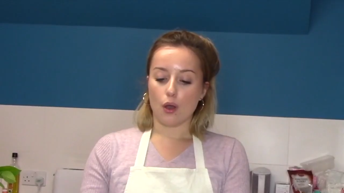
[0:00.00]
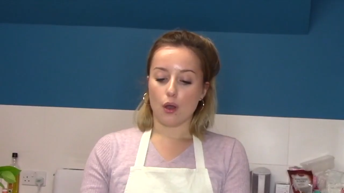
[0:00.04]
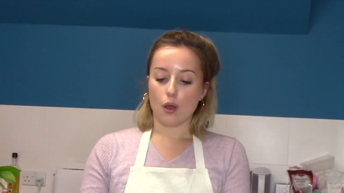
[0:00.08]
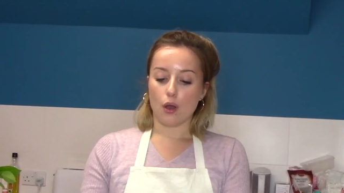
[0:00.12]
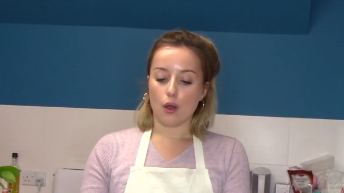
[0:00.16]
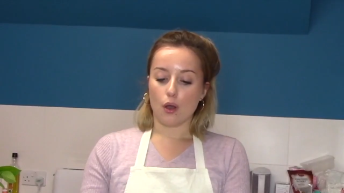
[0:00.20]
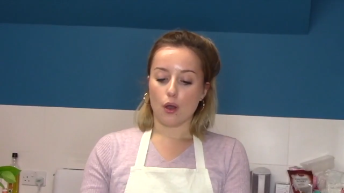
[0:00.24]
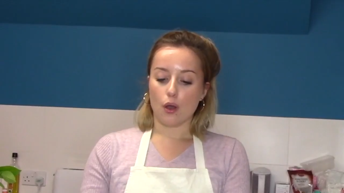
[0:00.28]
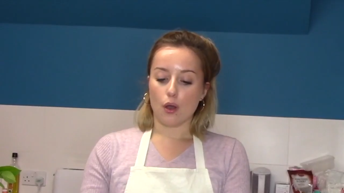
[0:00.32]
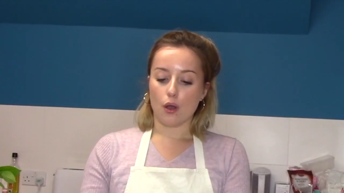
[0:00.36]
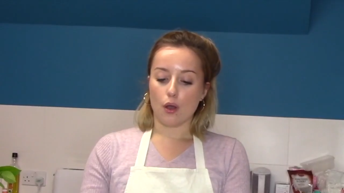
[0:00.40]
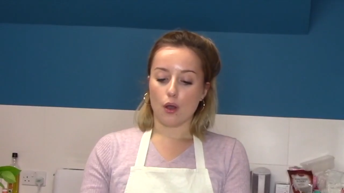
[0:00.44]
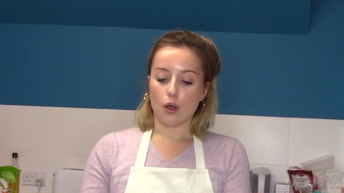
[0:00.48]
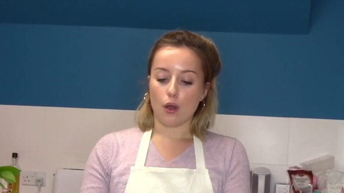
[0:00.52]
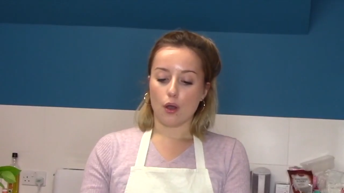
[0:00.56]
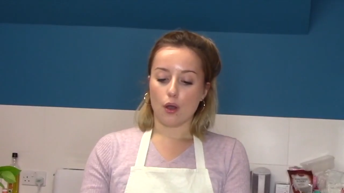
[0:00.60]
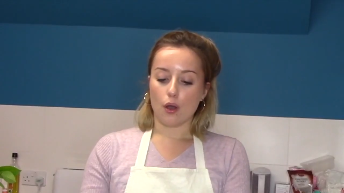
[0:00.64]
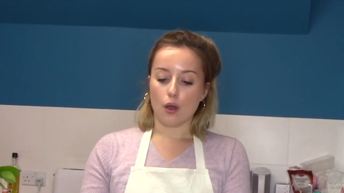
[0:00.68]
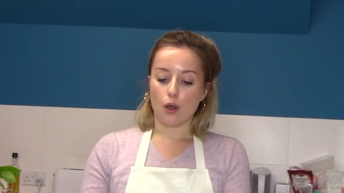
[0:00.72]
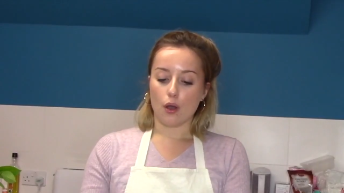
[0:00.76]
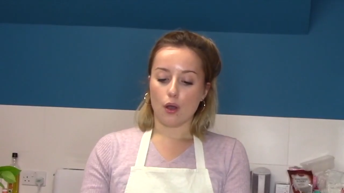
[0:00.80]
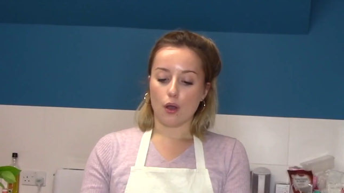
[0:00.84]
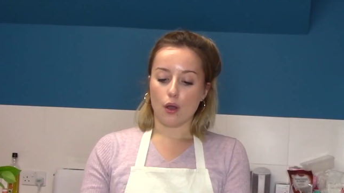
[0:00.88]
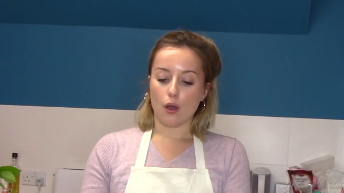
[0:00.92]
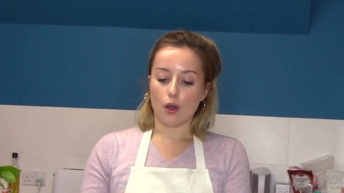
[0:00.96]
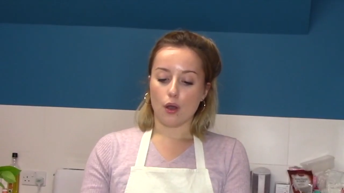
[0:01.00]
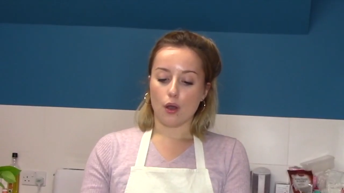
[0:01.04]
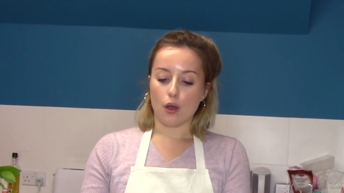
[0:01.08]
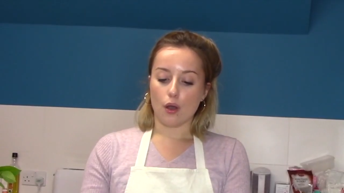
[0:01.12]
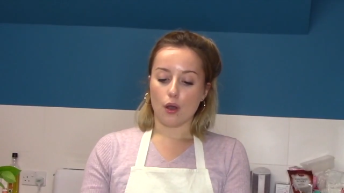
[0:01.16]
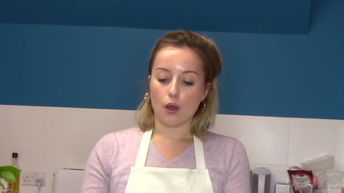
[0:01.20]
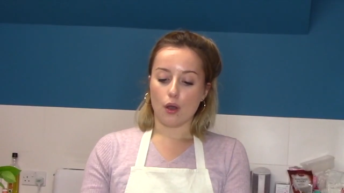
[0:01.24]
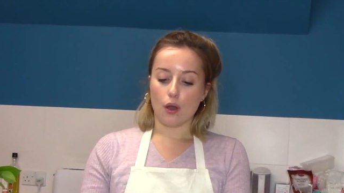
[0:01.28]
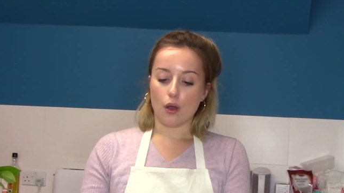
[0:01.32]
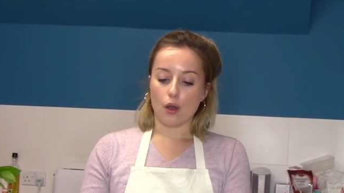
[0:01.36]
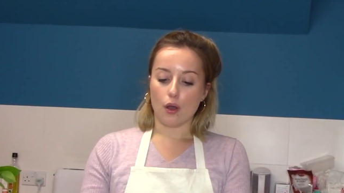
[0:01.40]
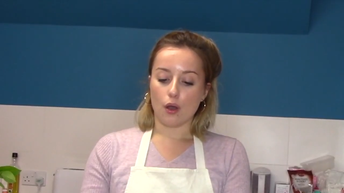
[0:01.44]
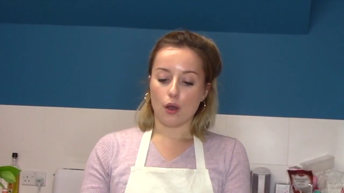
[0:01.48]

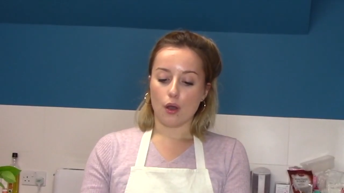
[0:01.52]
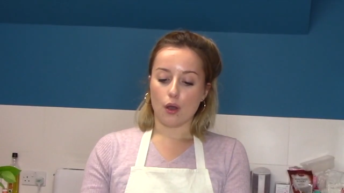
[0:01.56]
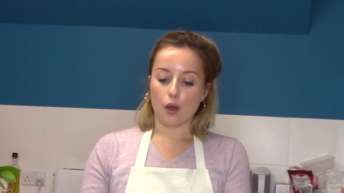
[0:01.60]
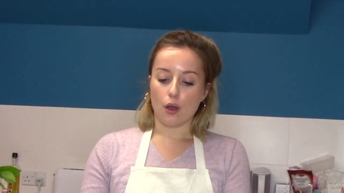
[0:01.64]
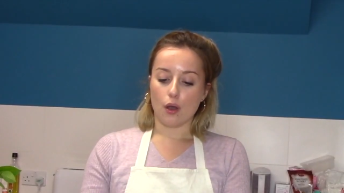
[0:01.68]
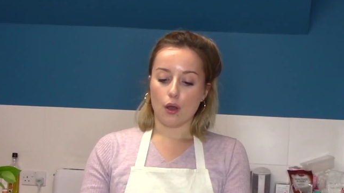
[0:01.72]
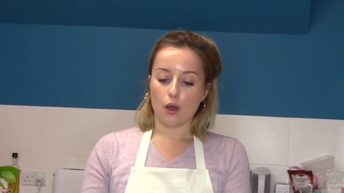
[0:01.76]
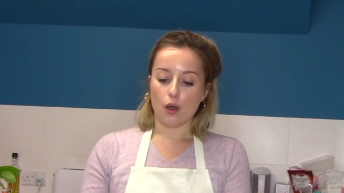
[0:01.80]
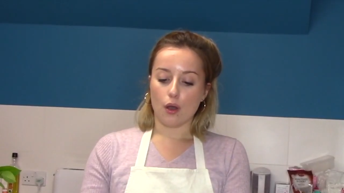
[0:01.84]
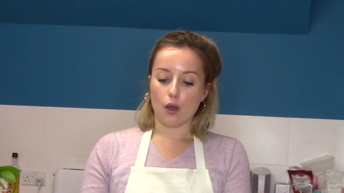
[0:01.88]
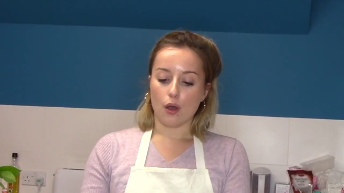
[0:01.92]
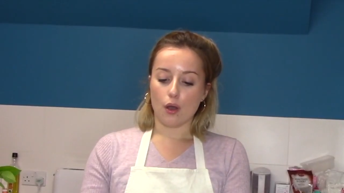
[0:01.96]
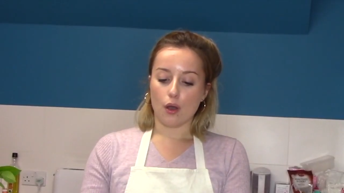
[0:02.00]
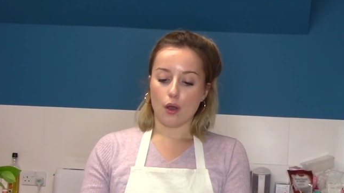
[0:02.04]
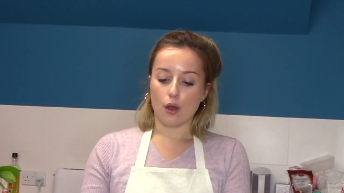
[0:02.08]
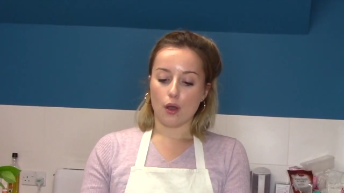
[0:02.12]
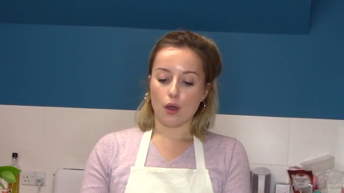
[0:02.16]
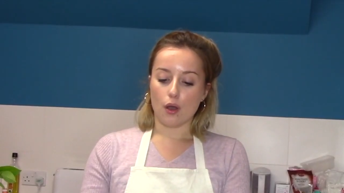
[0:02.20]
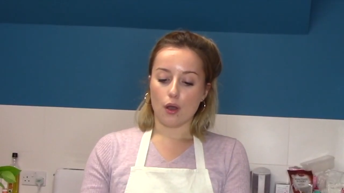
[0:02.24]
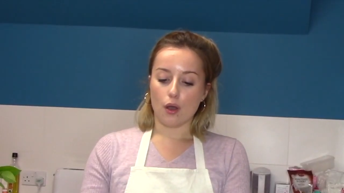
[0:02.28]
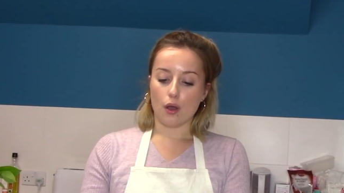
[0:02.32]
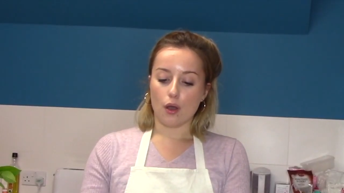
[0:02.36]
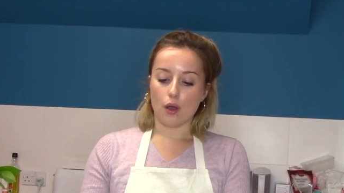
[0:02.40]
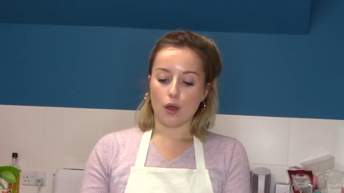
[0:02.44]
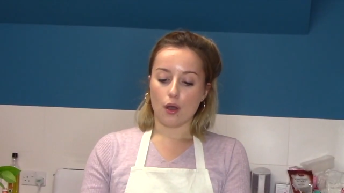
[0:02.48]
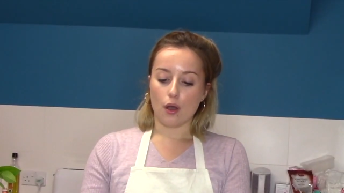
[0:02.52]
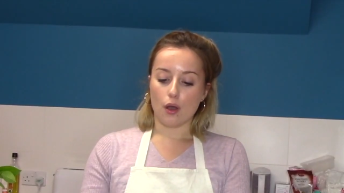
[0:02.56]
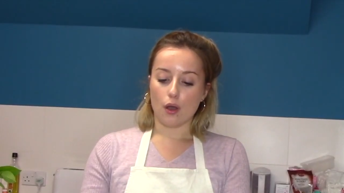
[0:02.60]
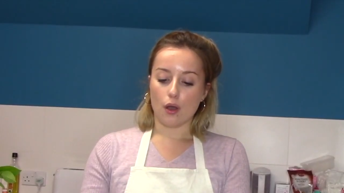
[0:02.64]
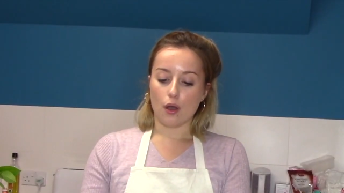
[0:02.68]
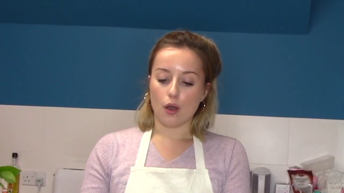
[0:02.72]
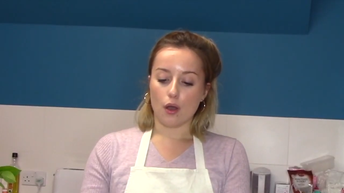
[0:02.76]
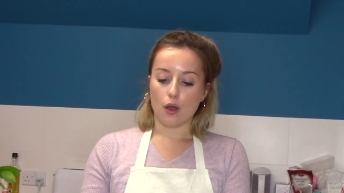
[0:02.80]
Nothing is said.